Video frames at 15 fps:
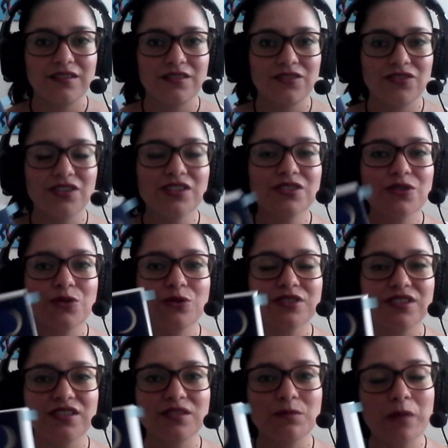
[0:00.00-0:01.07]
This course
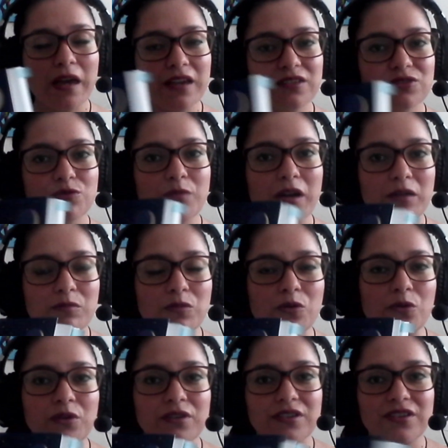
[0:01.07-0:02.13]
is based on my
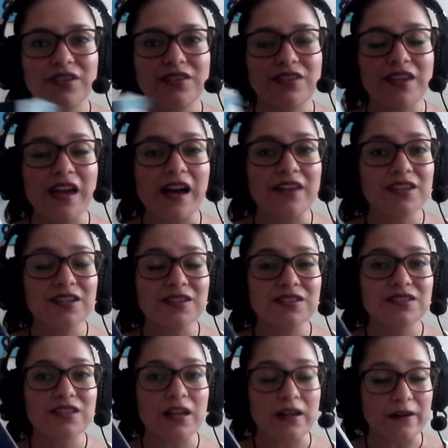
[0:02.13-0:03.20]
book, The Andean
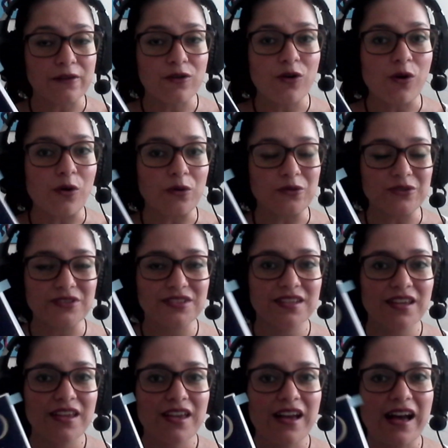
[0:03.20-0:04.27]
Stellar Codes,
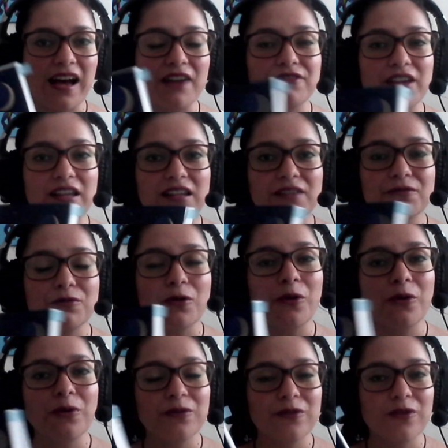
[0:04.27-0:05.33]

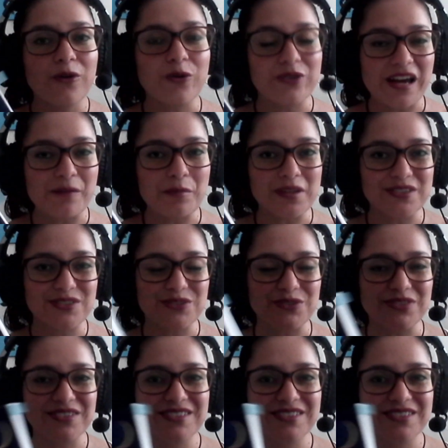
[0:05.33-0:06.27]
available on Amazon.